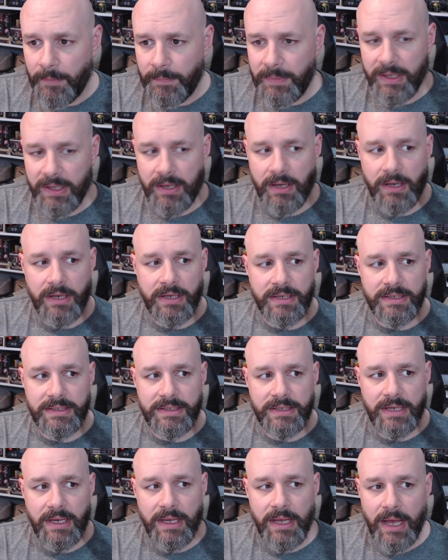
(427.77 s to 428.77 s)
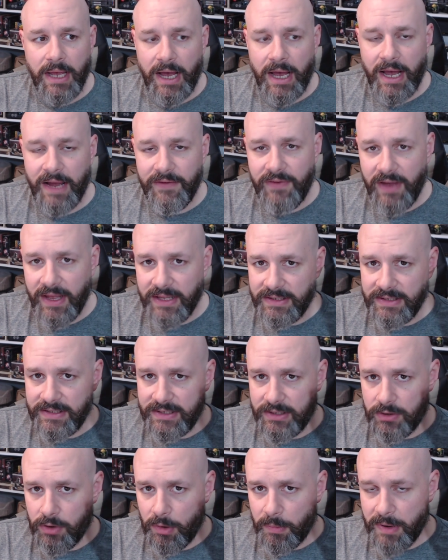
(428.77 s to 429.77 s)
because I've had
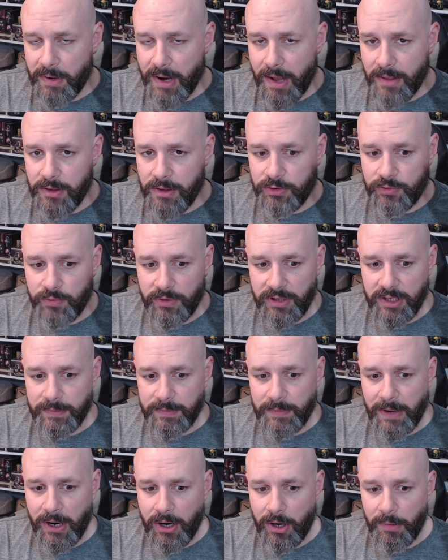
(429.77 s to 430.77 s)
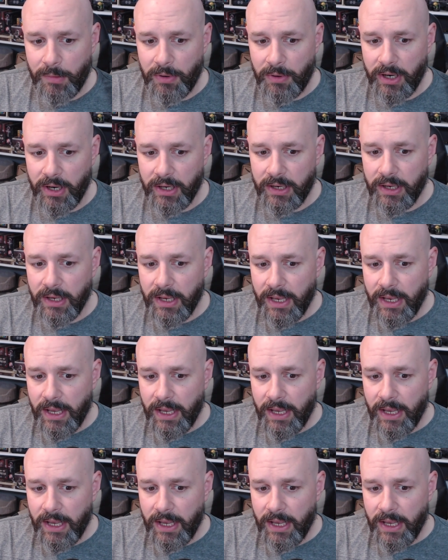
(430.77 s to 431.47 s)
zero problems with this power brick.